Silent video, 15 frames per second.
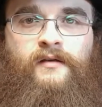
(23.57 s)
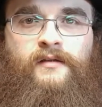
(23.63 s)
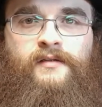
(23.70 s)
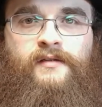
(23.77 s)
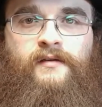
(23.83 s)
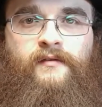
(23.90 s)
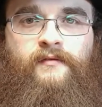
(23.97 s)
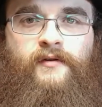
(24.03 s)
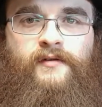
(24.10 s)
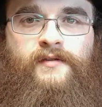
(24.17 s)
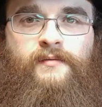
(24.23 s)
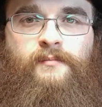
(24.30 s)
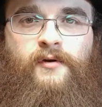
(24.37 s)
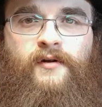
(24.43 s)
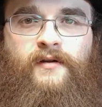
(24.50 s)
So the first
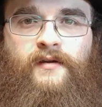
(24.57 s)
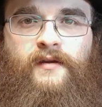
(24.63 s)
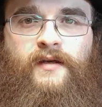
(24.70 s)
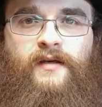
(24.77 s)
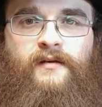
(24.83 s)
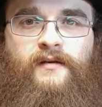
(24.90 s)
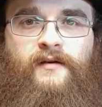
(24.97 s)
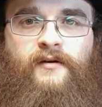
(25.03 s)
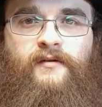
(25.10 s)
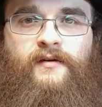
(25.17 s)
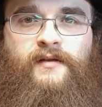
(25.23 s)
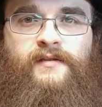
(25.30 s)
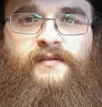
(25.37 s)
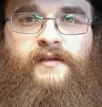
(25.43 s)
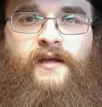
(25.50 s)
important thing to note
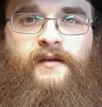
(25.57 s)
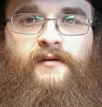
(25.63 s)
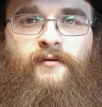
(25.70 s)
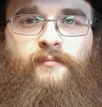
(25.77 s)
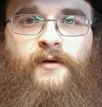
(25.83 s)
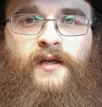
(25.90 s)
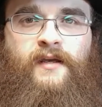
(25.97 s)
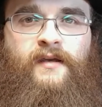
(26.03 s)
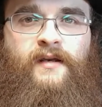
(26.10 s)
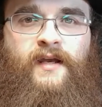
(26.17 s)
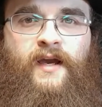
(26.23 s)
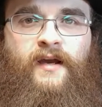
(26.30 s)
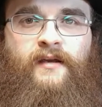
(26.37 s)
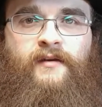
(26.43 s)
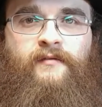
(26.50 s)
is that nobody can
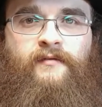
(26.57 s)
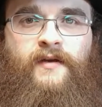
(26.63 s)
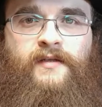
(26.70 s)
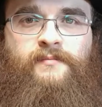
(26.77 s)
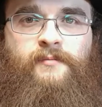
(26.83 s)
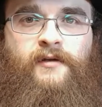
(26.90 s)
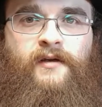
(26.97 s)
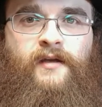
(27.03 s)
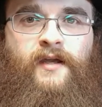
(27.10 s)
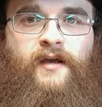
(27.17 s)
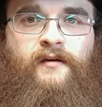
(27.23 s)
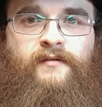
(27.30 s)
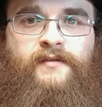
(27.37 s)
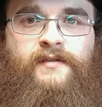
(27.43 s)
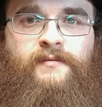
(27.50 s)
hack your Facebook
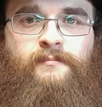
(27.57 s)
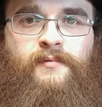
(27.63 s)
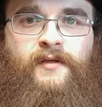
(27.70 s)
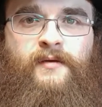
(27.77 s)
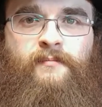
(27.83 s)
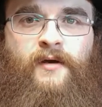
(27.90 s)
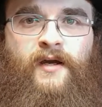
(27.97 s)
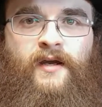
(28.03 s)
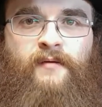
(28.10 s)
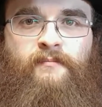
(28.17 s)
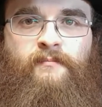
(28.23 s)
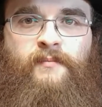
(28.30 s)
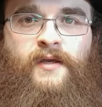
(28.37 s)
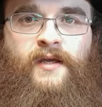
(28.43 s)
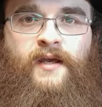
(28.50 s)
account simply by
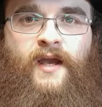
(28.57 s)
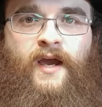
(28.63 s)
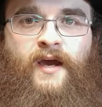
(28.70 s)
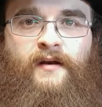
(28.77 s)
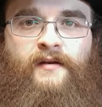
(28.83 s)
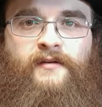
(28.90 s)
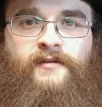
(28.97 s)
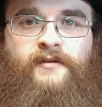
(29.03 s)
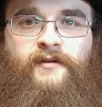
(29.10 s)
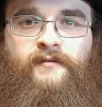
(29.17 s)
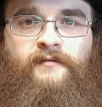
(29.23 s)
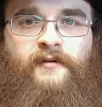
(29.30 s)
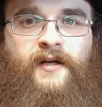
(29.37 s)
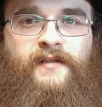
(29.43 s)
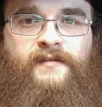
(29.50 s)
being added to your
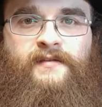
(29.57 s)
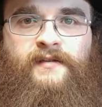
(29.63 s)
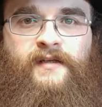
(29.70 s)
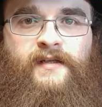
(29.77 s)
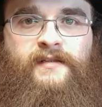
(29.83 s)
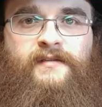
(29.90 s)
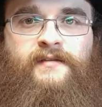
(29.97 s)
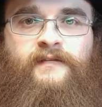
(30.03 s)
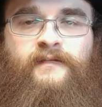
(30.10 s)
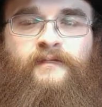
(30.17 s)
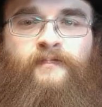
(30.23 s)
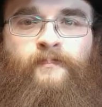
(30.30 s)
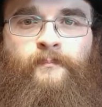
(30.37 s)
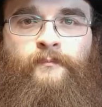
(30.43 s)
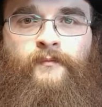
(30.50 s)
friends list.
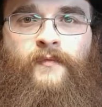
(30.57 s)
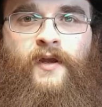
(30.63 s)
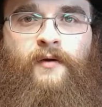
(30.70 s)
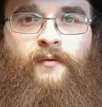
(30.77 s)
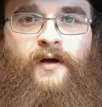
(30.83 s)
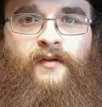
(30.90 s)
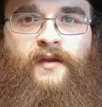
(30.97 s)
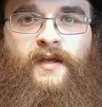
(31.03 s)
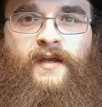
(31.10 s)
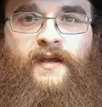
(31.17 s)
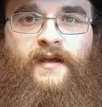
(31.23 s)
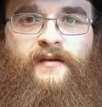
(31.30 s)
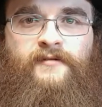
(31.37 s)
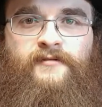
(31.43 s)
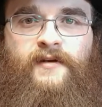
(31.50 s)
Now, while they
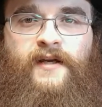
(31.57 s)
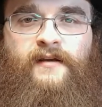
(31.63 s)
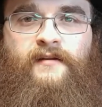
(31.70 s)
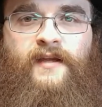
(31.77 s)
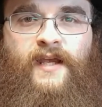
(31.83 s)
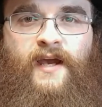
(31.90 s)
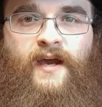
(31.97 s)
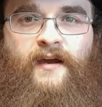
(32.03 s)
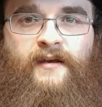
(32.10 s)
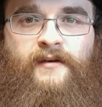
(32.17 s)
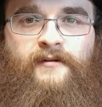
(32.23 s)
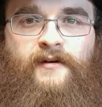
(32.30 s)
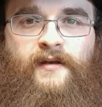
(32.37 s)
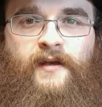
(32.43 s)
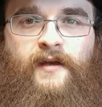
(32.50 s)
can't directly hack
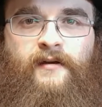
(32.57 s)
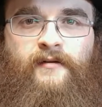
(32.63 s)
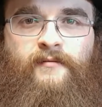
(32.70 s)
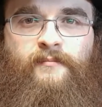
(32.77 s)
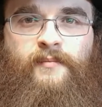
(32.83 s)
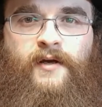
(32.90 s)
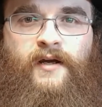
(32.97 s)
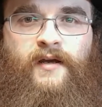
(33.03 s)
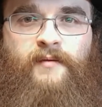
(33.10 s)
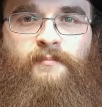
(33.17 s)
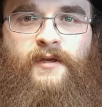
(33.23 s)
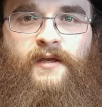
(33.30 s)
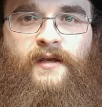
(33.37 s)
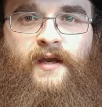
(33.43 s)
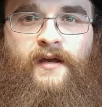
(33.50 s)
your account by
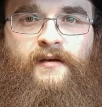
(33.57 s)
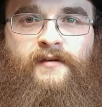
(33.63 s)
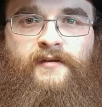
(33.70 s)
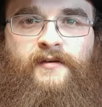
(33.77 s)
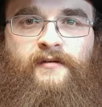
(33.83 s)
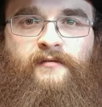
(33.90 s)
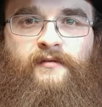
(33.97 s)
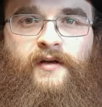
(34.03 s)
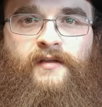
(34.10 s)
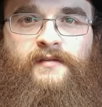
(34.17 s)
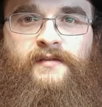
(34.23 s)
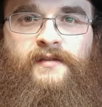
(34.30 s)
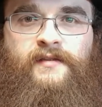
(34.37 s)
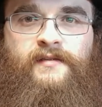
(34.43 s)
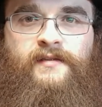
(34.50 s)
being added to your
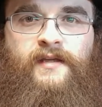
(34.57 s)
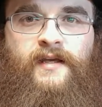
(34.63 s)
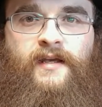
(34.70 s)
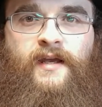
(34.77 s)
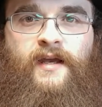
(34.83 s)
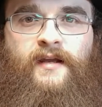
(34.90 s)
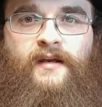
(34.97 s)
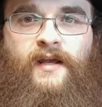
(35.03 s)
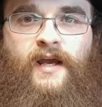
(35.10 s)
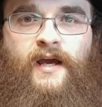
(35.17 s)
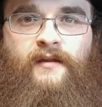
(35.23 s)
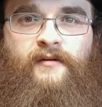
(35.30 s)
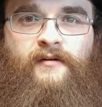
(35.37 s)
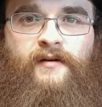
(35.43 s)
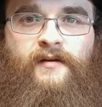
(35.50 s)
friends list, they can
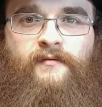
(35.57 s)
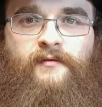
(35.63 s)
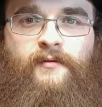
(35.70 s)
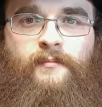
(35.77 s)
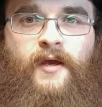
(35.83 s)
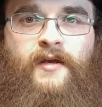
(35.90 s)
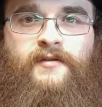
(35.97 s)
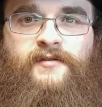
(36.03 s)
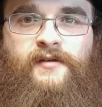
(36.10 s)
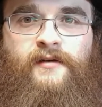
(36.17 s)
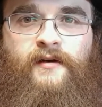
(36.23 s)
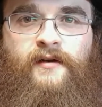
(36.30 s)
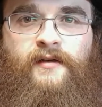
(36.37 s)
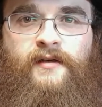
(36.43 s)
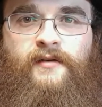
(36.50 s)
gather information
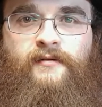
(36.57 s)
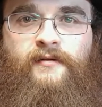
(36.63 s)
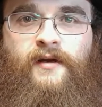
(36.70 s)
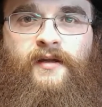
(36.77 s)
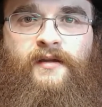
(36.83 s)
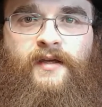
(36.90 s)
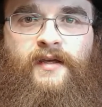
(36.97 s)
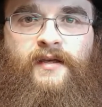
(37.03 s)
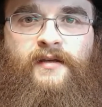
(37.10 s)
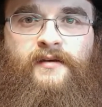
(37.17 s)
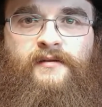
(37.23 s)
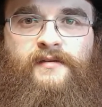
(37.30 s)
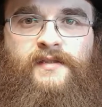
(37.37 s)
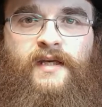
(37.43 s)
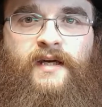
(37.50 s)
on you, and they can
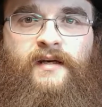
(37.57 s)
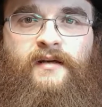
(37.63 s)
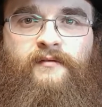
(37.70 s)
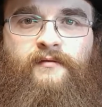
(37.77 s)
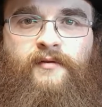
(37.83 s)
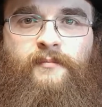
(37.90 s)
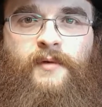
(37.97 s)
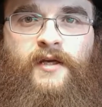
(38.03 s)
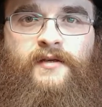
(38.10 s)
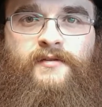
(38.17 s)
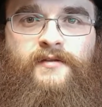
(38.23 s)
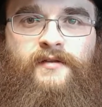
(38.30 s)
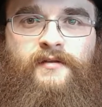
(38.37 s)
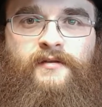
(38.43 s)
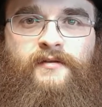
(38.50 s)
use that
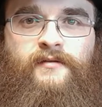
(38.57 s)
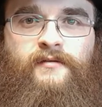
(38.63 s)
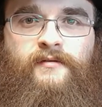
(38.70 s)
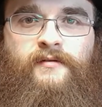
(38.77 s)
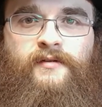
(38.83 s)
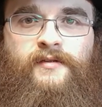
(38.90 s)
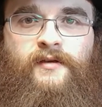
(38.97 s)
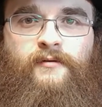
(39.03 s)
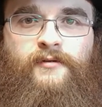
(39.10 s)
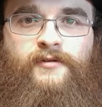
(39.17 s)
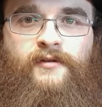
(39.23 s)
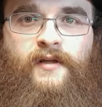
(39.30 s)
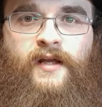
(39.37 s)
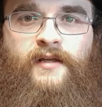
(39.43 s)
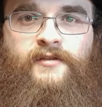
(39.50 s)
information to
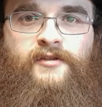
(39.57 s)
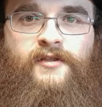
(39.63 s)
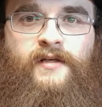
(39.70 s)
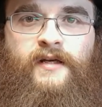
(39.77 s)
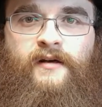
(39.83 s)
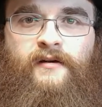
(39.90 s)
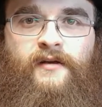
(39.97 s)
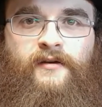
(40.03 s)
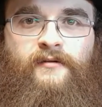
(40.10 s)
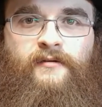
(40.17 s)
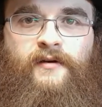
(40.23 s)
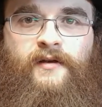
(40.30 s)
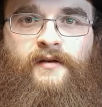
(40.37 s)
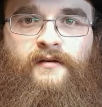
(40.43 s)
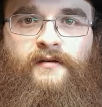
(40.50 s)
social engineer
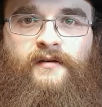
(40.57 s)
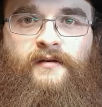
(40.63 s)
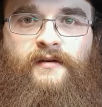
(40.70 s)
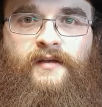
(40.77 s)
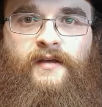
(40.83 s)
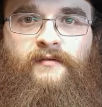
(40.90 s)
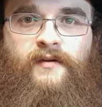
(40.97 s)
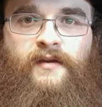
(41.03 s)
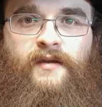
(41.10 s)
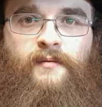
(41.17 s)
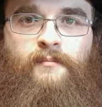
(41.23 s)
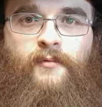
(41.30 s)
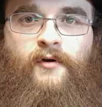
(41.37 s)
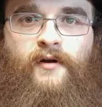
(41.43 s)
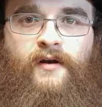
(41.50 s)
you into giving
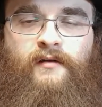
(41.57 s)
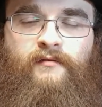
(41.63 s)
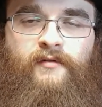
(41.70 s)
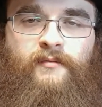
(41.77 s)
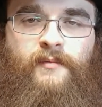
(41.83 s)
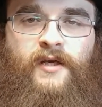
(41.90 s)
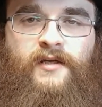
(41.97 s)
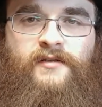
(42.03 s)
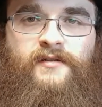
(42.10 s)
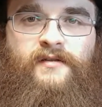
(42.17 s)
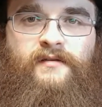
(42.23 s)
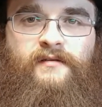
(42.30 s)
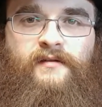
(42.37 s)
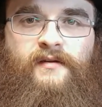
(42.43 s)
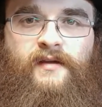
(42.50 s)
them more
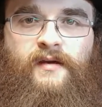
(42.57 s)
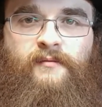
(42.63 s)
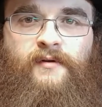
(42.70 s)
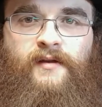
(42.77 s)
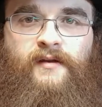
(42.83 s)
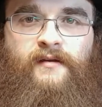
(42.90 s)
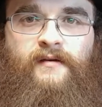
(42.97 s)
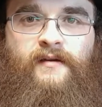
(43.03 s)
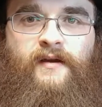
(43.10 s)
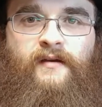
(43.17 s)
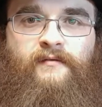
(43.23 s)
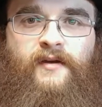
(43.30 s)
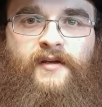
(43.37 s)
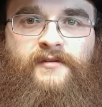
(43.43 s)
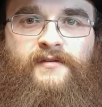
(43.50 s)
information that would
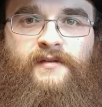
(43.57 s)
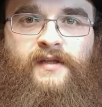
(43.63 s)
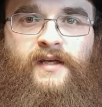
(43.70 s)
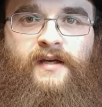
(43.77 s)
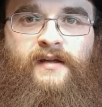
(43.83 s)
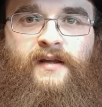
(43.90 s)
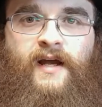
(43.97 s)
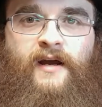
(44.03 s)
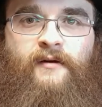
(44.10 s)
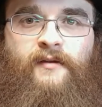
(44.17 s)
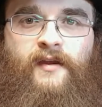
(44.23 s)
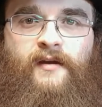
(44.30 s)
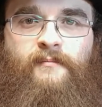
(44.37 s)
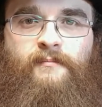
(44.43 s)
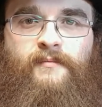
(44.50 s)
eventually allow
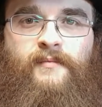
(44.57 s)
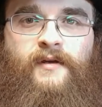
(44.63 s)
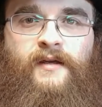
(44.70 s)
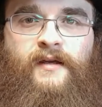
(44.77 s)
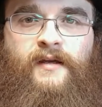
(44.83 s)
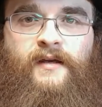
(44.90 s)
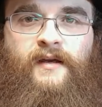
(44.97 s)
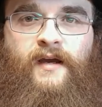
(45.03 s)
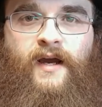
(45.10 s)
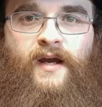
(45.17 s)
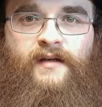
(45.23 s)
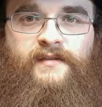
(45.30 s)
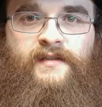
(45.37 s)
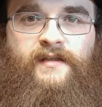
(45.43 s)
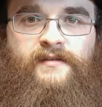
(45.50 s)
them
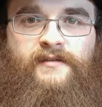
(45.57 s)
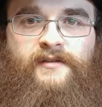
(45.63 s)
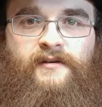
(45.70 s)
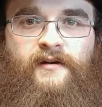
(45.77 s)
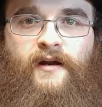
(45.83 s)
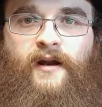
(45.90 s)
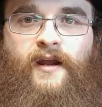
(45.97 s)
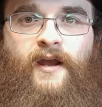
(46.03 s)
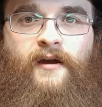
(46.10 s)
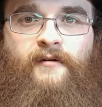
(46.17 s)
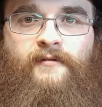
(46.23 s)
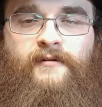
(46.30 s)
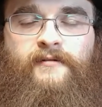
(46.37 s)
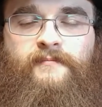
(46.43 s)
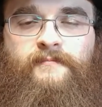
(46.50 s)
access to your
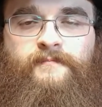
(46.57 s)
account.